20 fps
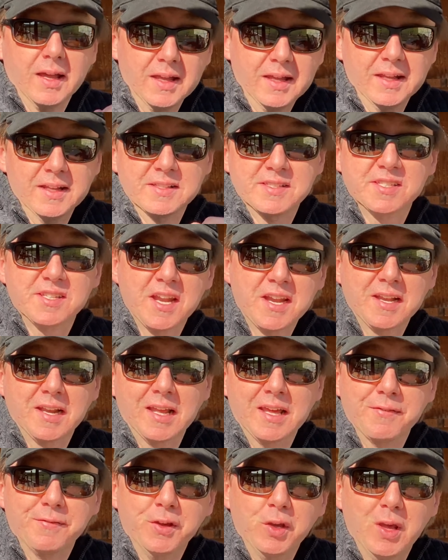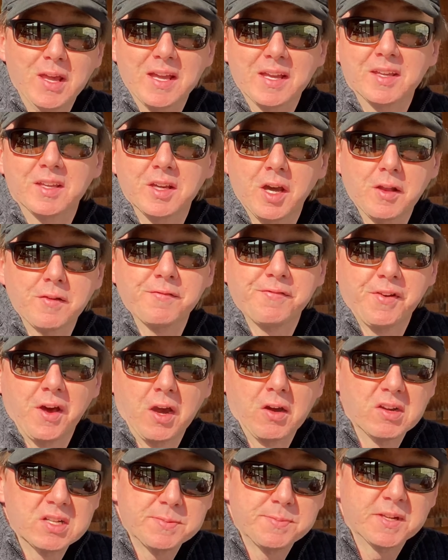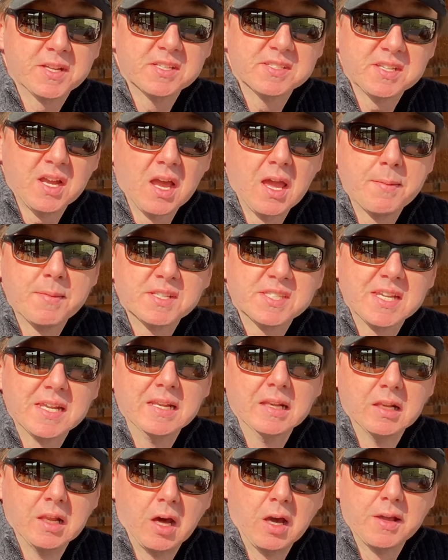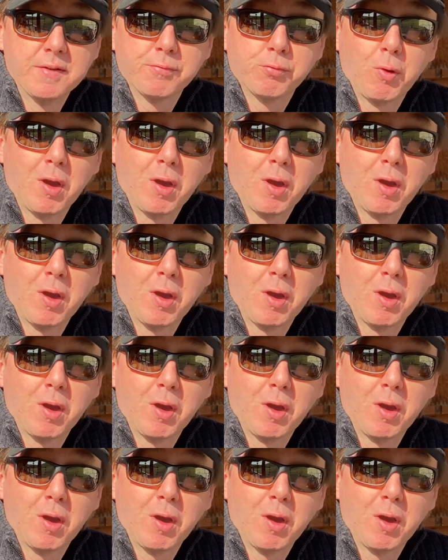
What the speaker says: Incidentally, if you hear gunfire, it's because I am at a live